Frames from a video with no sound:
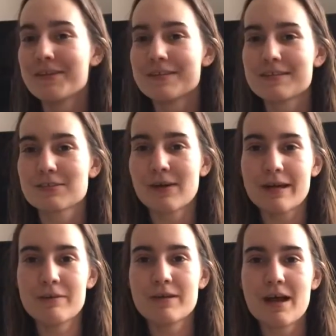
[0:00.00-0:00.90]
is
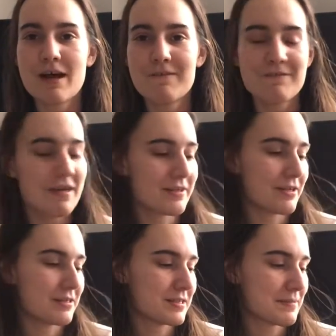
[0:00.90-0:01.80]
Crown of
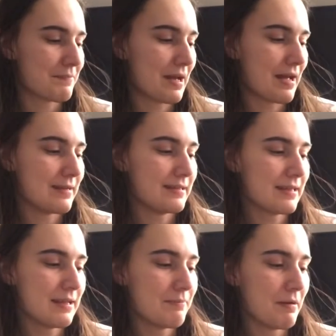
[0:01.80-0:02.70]
Feathers by
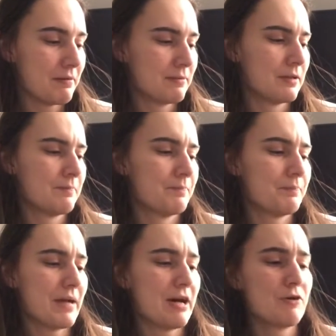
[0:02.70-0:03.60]
Nikki
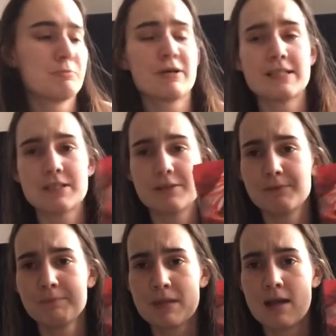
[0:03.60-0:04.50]
Pau-Preto.
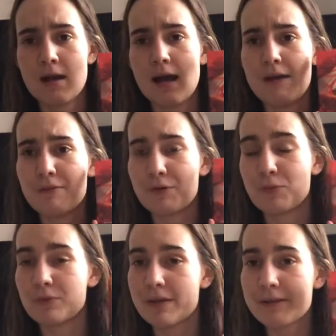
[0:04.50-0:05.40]
I've
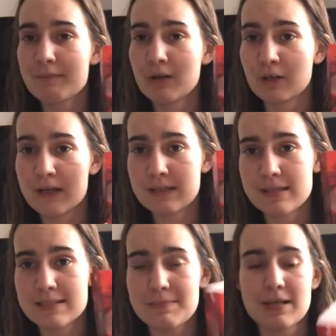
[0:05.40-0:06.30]
heard nothing but great
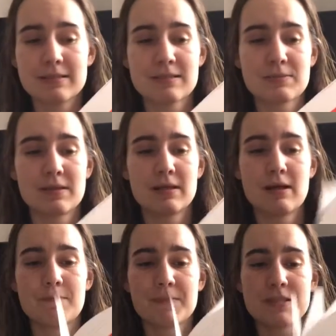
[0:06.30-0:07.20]
things about this one.
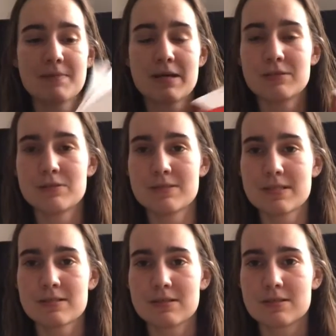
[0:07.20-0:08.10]
It's about 2
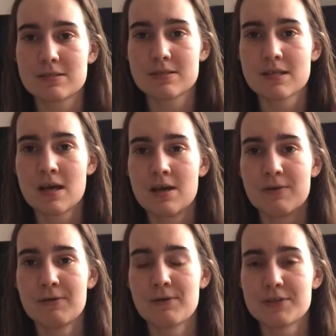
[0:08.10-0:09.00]
sisters
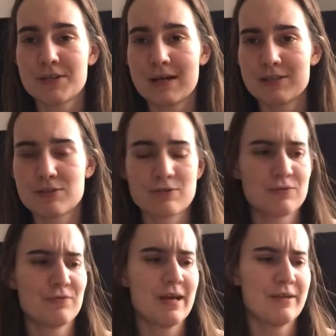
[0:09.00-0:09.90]
who are trying
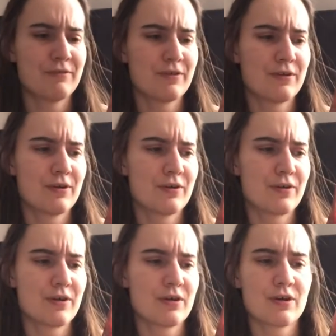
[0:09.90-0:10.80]
to vie for
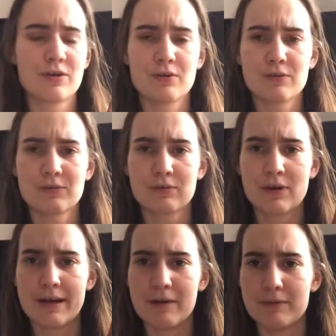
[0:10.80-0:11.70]
the
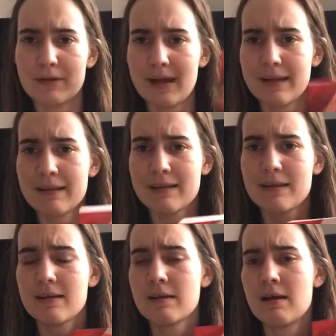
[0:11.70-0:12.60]
crown, I
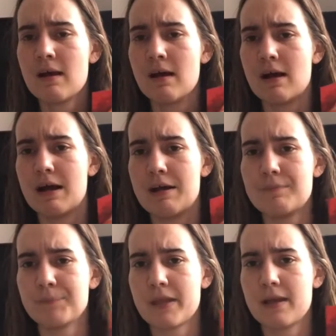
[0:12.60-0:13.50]
think,
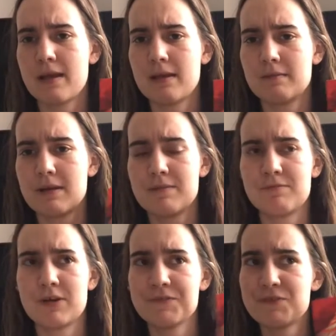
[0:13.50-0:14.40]
and it
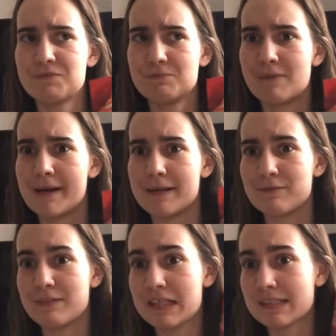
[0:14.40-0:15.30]
involves riding
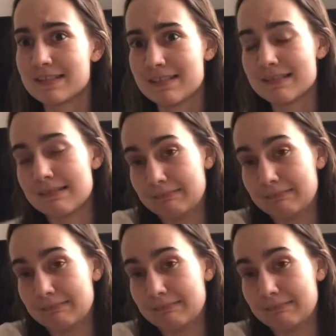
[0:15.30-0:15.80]
phoenixes.